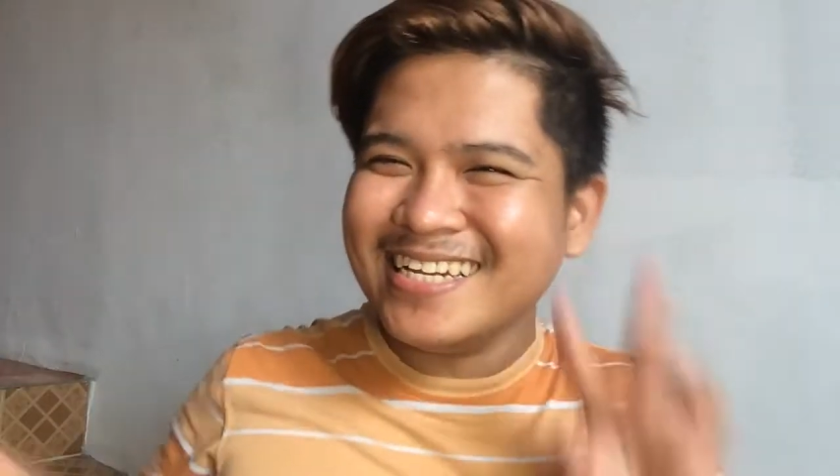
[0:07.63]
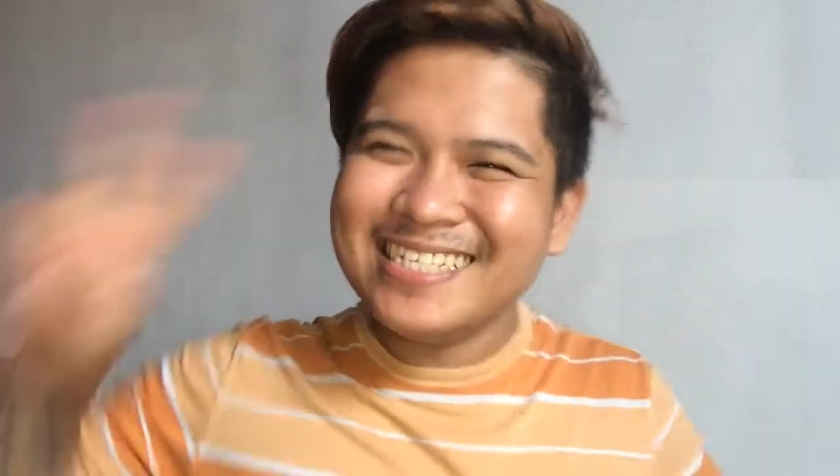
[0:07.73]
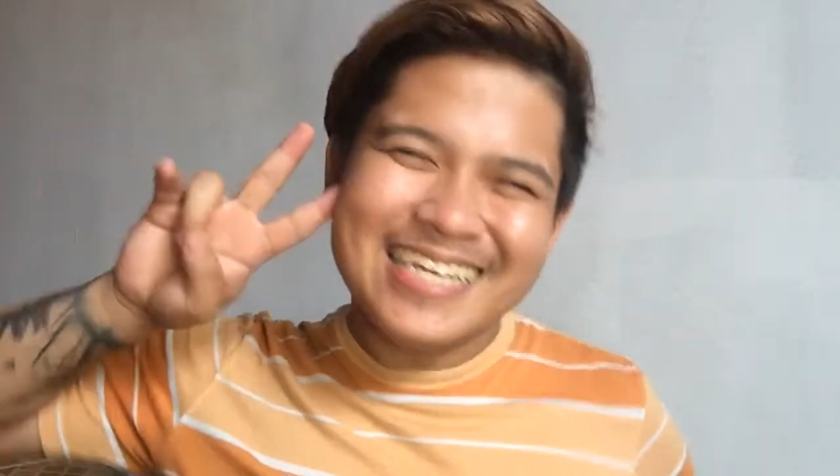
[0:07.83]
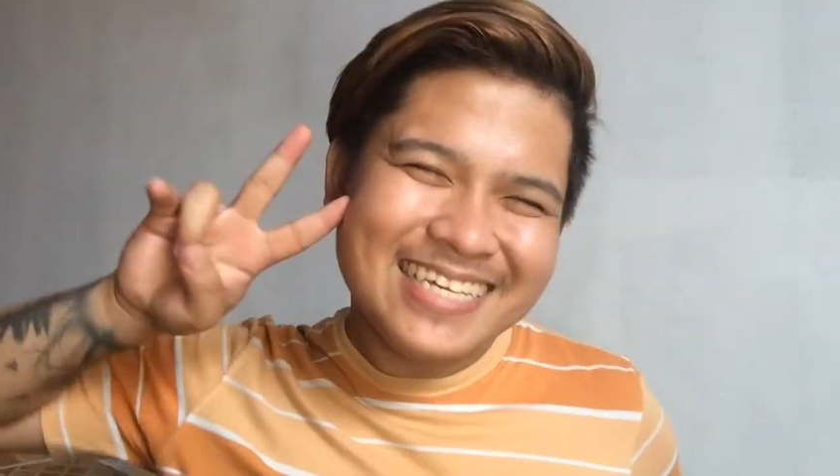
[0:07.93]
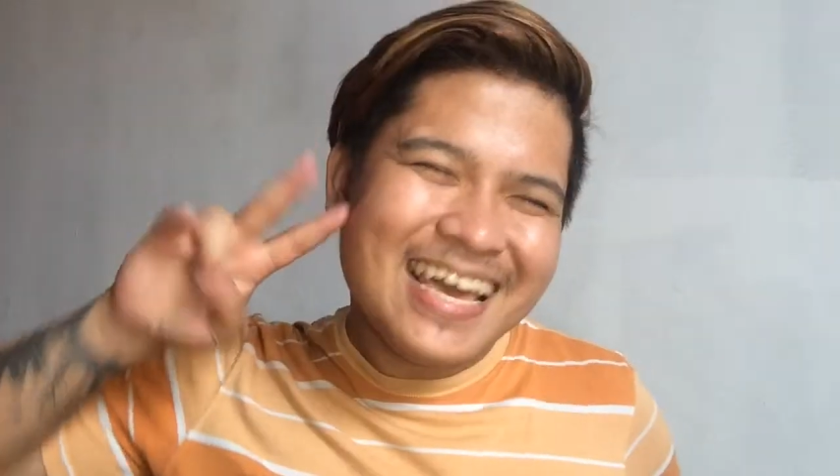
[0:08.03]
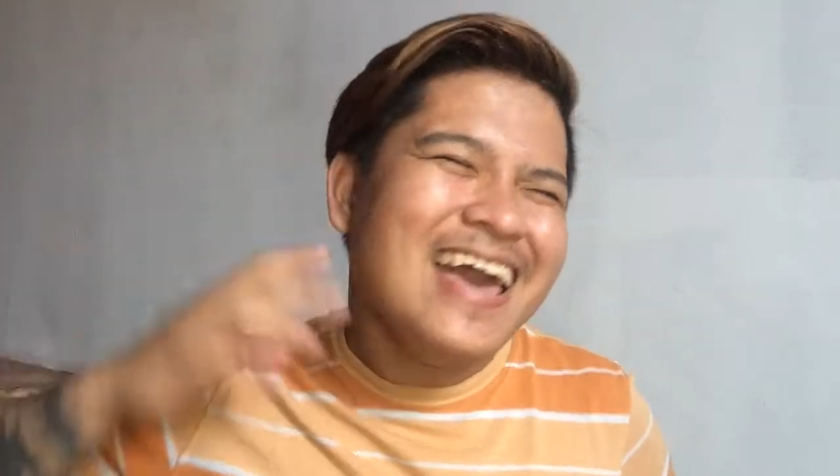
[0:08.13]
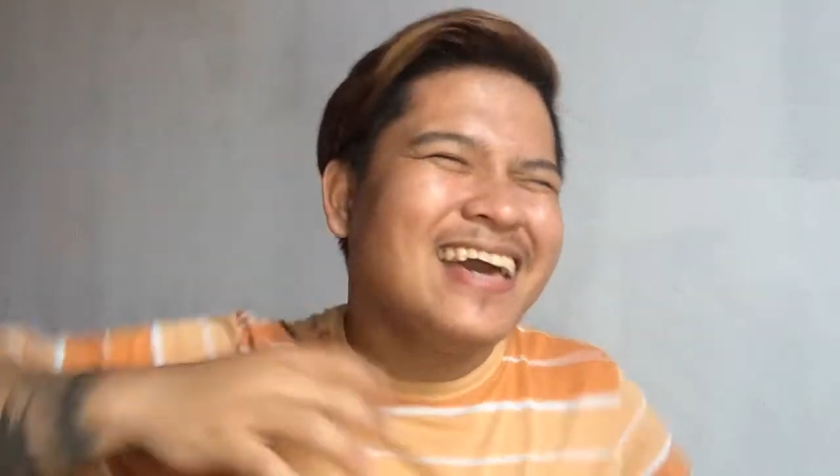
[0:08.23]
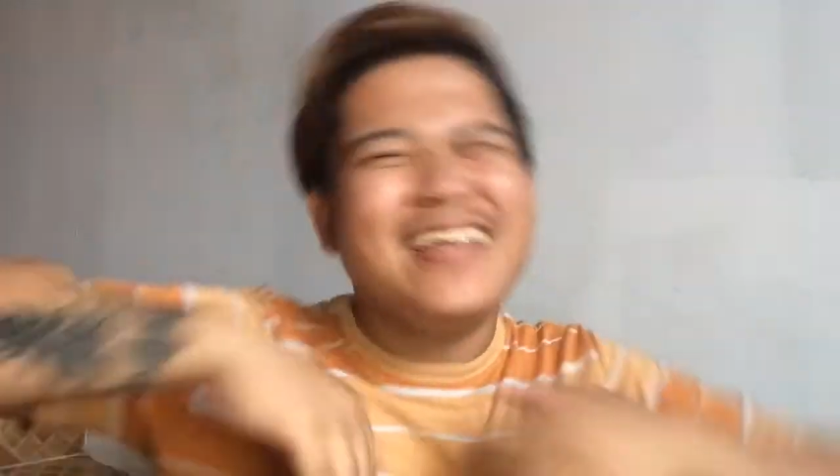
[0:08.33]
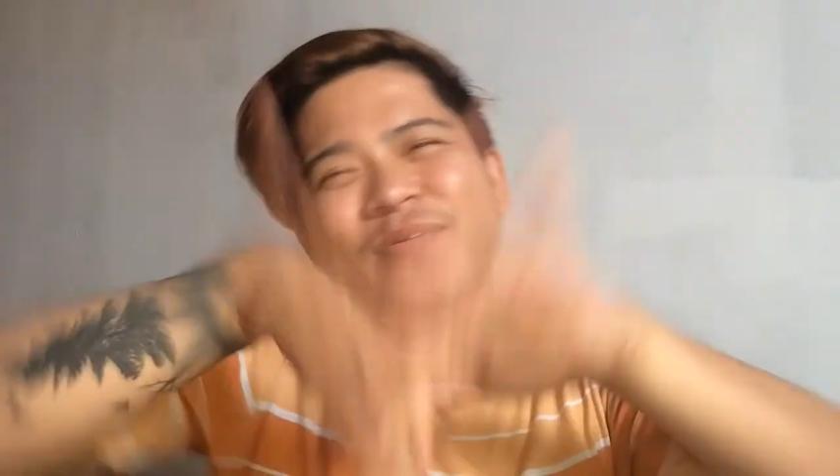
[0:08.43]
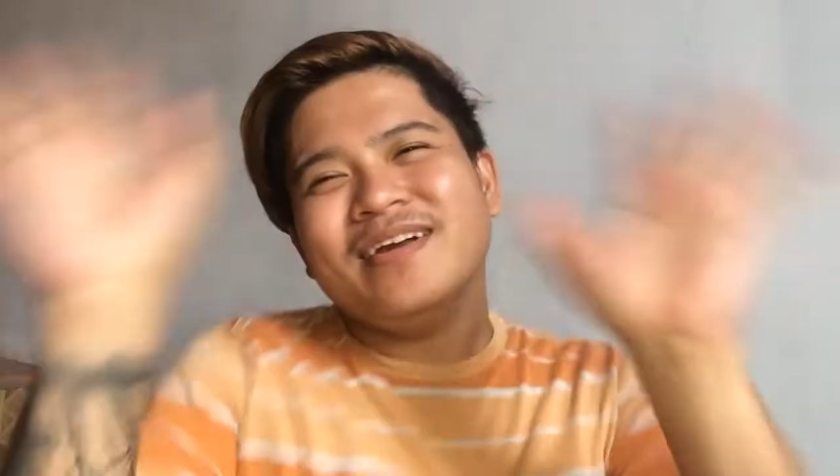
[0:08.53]
ding
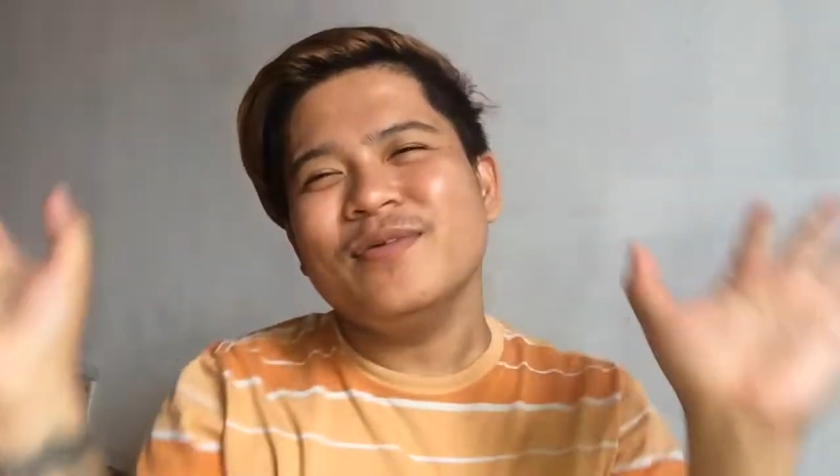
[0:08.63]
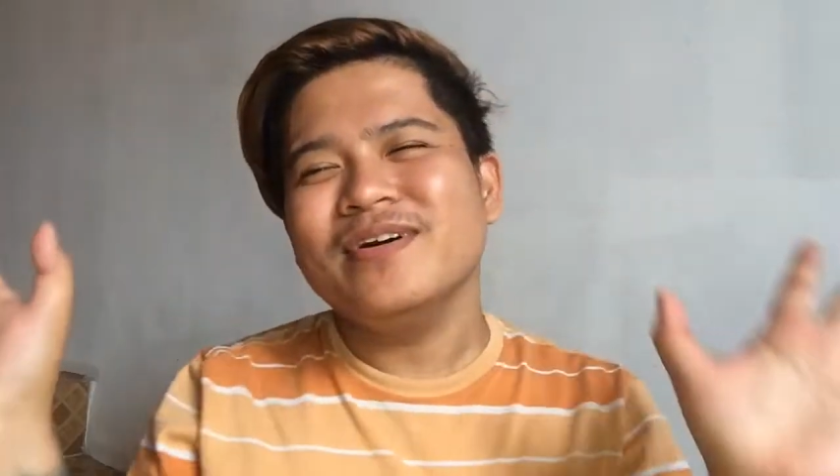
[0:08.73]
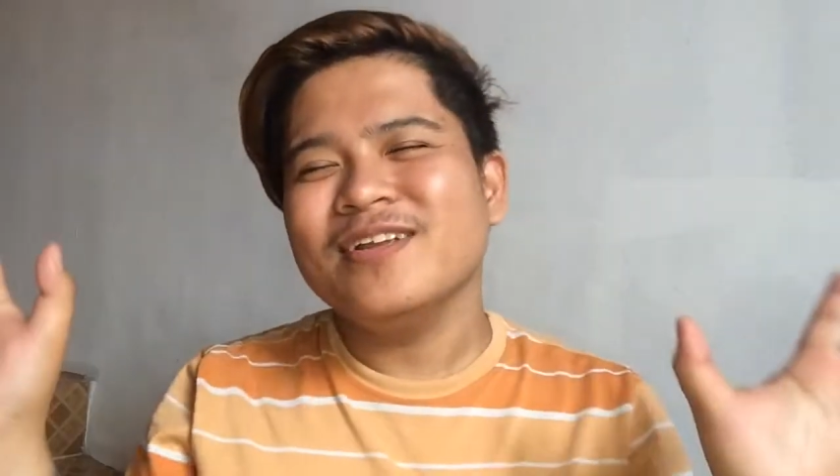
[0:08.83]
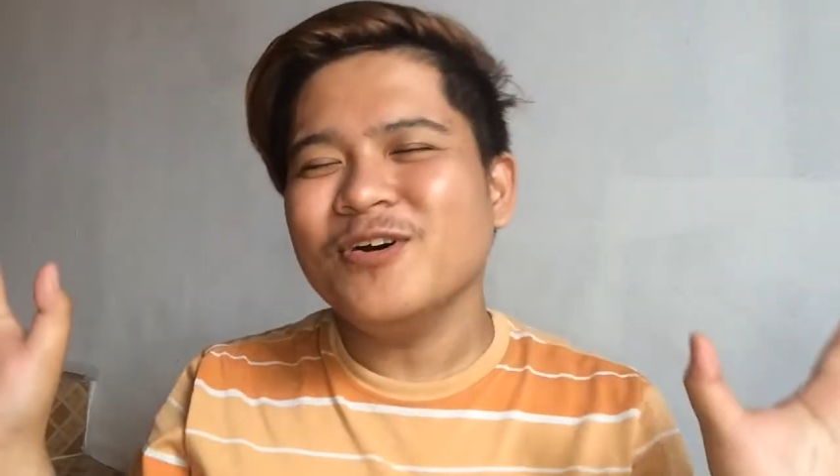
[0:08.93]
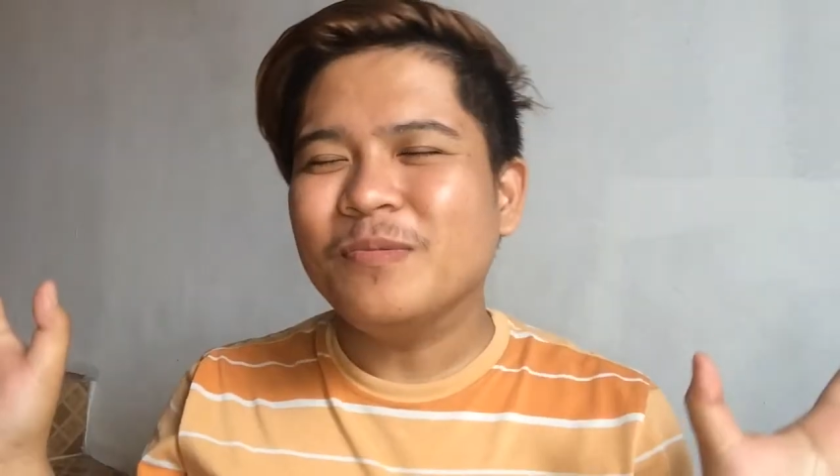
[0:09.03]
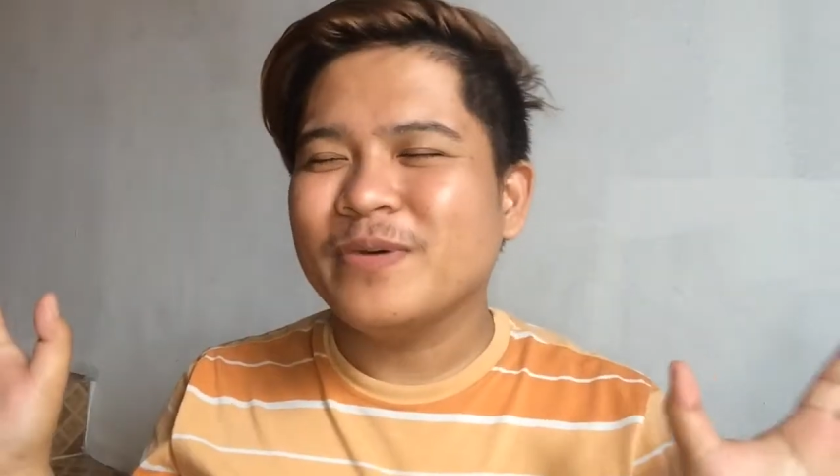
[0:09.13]
Hello hello hello